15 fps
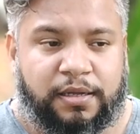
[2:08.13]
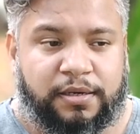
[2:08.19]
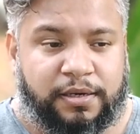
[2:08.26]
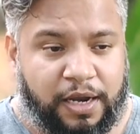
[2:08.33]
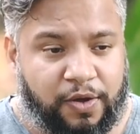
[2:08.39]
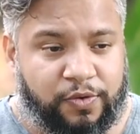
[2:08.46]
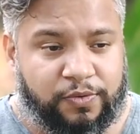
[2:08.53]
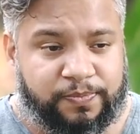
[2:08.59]

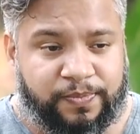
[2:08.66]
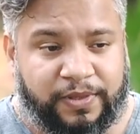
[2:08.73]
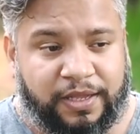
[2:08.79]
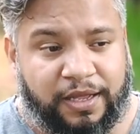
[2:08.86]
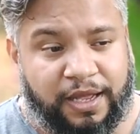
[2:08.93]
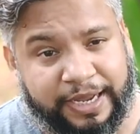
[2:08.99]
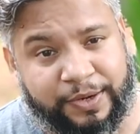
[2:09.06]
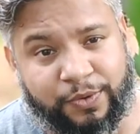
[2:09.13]
Now,
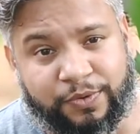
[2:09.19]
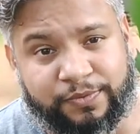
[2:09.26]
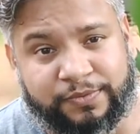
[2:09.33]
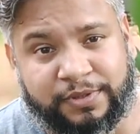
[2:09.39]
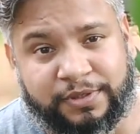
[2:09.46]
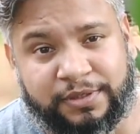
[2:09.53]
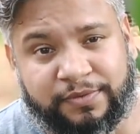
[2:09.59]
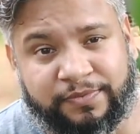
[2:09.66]
I know
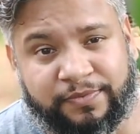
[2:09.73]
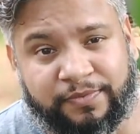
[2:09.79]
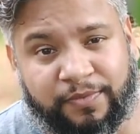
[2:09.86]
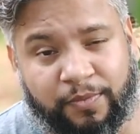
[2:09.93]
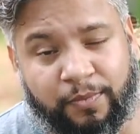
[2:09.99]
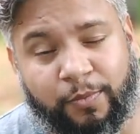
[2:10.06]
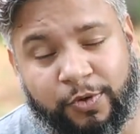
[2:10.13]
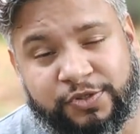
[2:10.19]

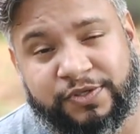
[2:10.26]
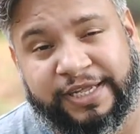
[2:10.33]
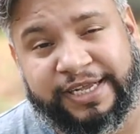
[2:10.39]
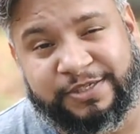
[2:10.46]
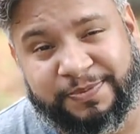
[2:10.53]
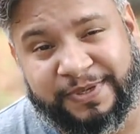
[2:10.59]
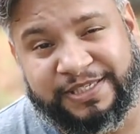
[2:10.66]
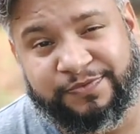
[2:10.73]
most of the
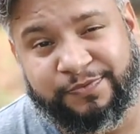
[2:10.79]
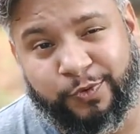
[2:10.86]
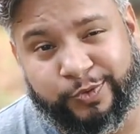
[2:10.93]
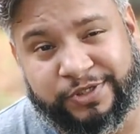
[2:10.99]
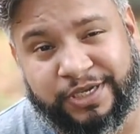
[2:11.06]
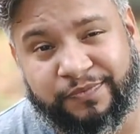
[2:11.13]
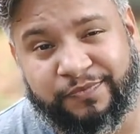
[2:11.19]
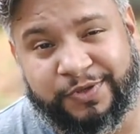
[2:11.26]
expensive
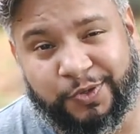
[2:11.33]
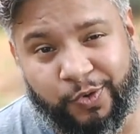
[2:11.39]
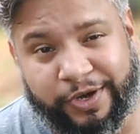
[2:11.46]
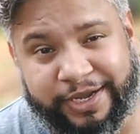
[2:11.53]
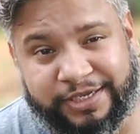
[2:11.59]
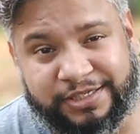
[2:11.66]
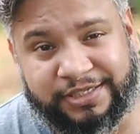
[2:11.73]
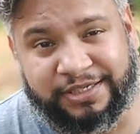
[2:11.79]
phones come with
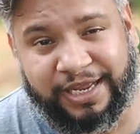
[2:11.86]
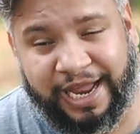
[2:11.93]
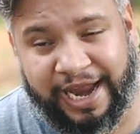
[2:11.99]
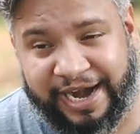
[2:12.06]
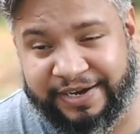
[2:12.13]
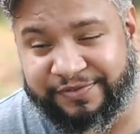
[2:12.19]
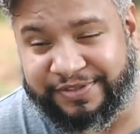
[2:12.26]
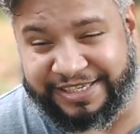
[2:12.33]
OS,
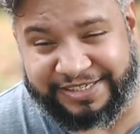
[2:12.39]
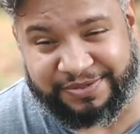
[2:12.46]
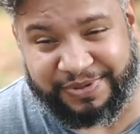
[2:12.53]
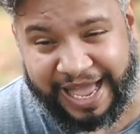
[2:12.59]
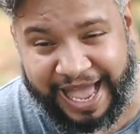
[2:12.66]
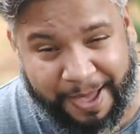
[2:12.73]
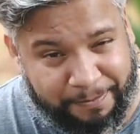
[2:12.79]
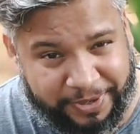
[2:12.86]
and if this
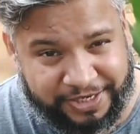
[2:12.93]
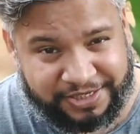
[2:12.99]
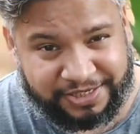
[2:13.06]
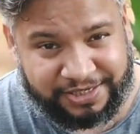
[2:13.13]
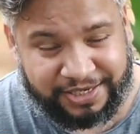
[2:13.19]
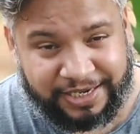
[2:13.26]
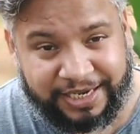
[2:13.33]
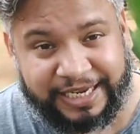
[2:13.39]
happens,
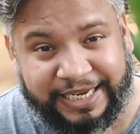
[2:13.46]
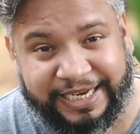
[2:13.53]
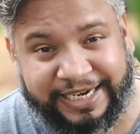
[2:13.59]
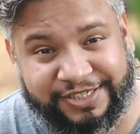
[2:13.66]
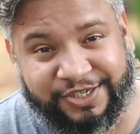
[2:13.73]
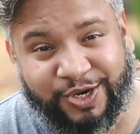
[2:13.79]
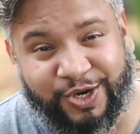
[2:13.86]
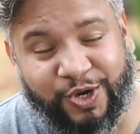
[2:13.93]

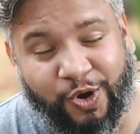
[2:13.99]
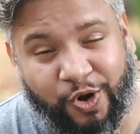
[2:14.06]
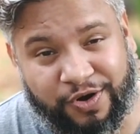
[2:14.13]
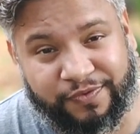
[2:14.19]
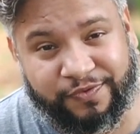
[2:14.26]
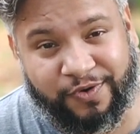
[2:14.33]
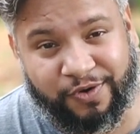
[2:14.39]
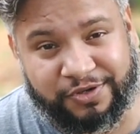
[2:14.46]
it's a lot
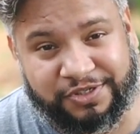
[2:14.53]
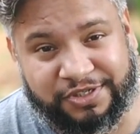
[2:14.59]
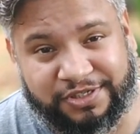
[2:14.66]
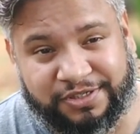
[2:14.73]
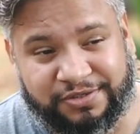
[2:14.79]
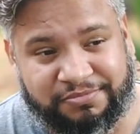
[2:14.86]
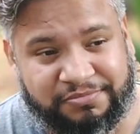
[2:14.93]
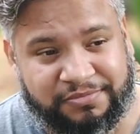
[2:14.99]
of cost
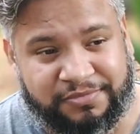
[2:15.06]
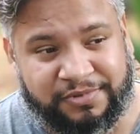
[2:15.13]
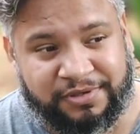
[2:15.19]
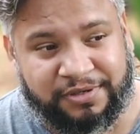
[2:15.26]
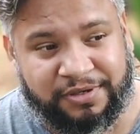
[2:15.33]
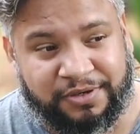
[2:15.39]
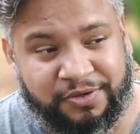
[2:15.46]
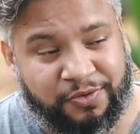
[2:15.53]

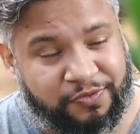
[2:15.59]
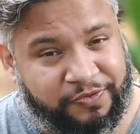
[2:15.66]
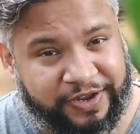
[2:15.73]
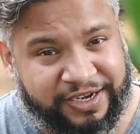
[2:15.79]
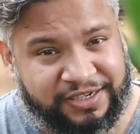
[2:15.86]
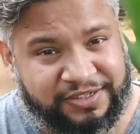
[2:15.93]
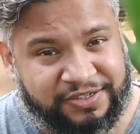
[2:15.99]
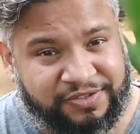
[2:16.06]
to
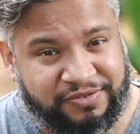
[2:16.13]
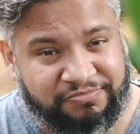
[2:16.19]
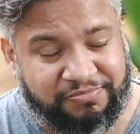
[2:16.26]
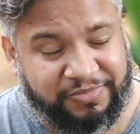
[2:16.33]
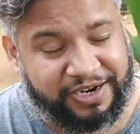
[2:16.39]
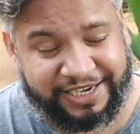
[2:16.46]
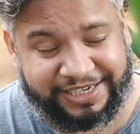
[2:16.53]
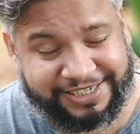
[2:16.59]
fix,
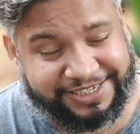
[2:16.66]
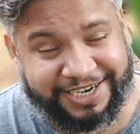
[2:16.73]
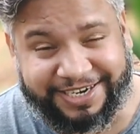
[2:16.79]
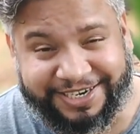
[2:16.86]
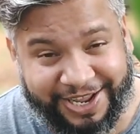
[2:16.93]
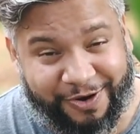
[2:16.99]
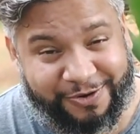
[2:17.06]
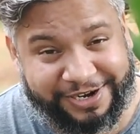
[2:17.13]
but I still
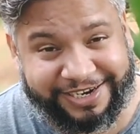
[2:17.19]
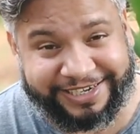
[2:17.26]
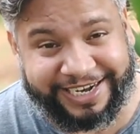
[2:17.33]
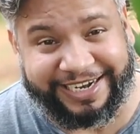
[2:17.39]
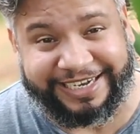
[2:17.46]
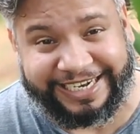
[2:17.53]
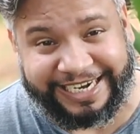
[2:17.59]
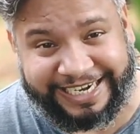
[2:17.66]
doubt
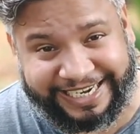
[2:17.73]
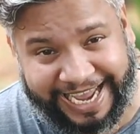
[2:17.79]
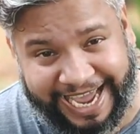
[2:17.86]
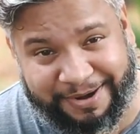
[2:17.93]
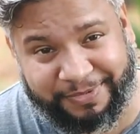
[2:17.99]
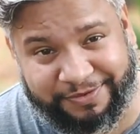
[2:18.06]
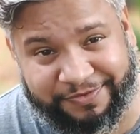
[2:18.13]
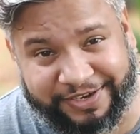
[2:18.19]
it
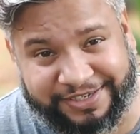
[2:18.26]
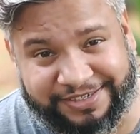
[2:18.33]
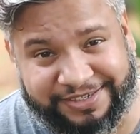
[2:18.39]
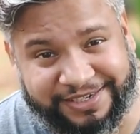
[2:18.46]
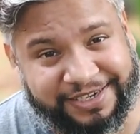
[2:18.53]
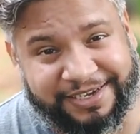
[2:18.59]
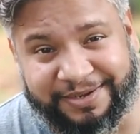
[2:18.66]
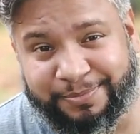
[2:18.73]
can be fixed.
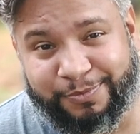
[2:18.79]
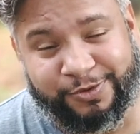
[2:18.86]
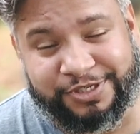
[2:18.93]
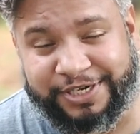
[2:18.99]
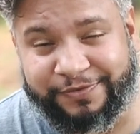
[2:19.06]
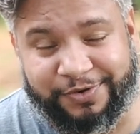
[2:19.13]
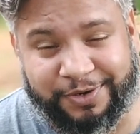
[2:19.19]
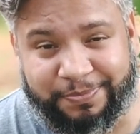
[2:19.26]
Mostly
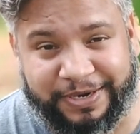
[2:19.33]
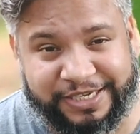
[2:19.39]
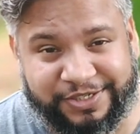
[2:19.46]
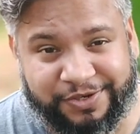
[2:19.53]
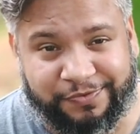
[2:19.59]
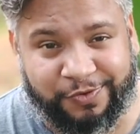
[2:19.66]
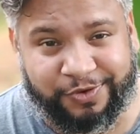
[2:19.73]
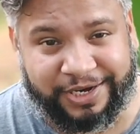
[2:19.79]
you have to replace your
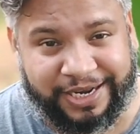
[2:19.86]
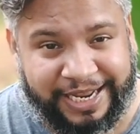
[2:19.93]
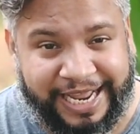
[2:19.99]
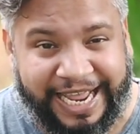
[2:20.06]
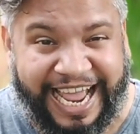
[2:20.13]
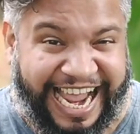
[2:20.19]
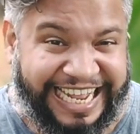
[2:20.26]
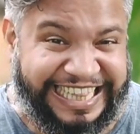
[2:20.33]
phone,
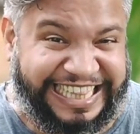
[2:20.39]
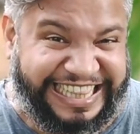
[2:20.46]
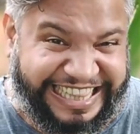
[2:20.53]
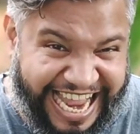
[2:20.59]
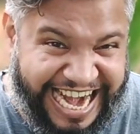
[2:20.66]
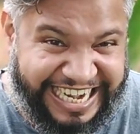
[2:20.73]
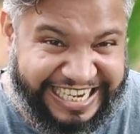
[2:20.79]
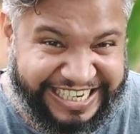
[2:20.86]
and
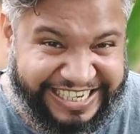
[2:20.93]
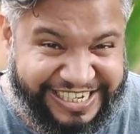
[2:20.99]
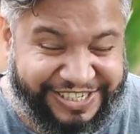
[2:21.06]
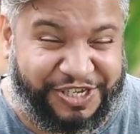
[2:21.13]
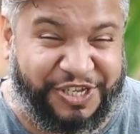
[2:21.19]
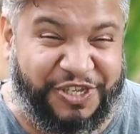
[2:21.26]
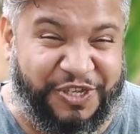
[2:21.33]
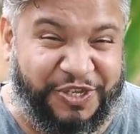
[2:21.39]
that is a
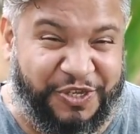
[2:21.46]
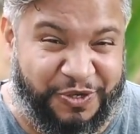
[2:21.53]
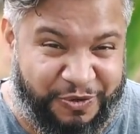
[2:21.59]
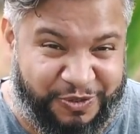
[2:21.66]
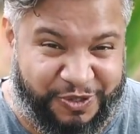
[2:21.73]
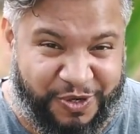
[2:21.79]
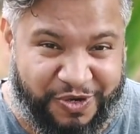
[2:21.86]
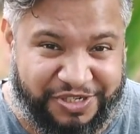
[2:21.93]

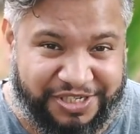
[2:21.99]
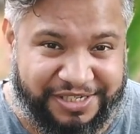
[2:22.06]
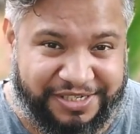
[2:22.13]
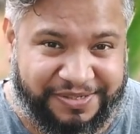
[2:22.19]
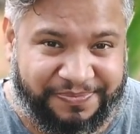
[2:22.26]
huge cost.